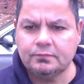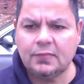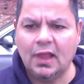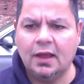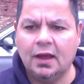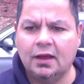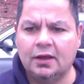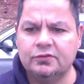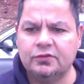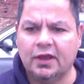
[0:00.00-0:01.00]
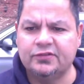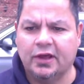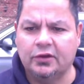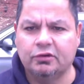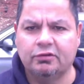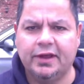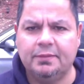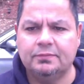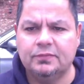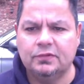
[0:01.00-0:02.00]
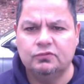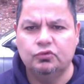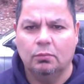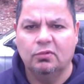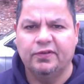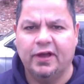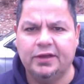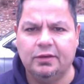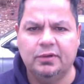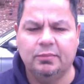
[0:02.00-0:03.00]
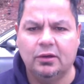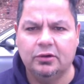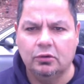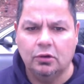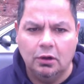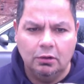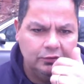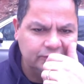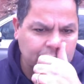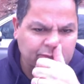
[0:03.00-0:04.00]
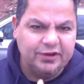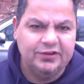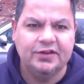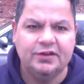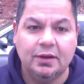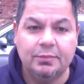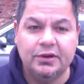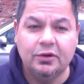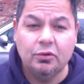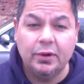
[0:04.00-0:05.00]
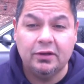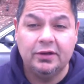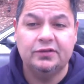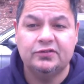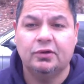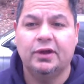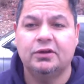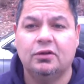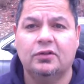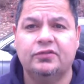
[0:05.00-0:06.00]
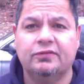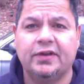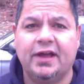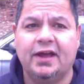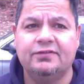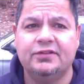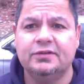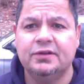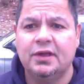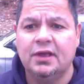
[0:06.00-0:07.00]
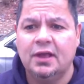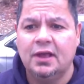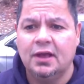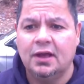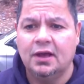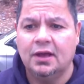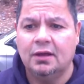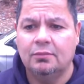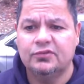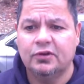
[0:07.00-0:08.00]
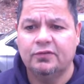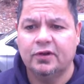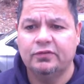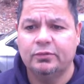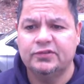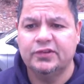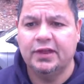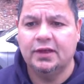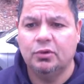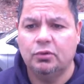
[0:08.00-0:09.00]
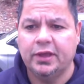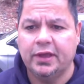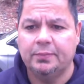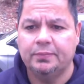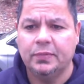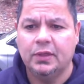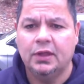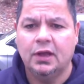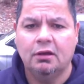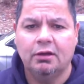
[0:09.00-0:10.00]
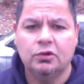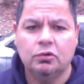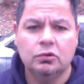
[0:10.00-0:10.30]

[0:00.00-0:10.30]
I sound all right? Normal volume? Am I a little low? Is it breezy? Let me know quickly so I can alter if I have to. So far, everyone's saying I'm okay. All right, cool.